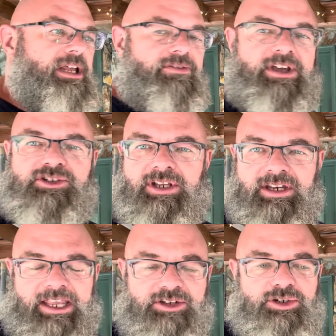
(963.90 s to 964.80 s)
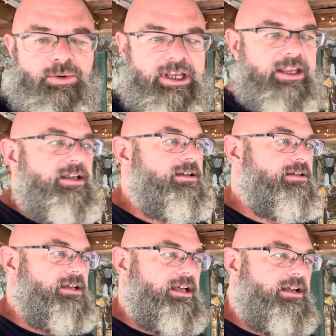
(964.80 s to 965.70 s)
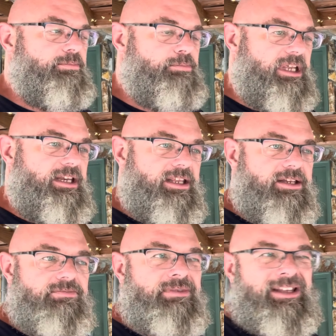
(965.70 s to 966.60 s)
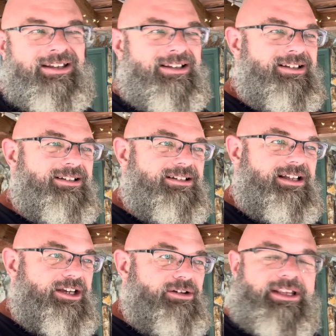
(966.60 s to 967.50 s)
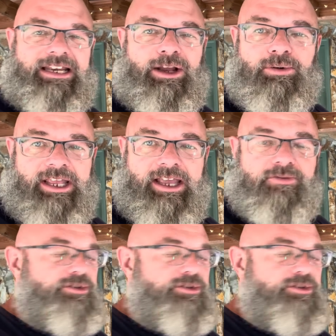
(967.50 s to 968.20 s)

I've actually got an HOA meeting in, I don't know, like an hour and a half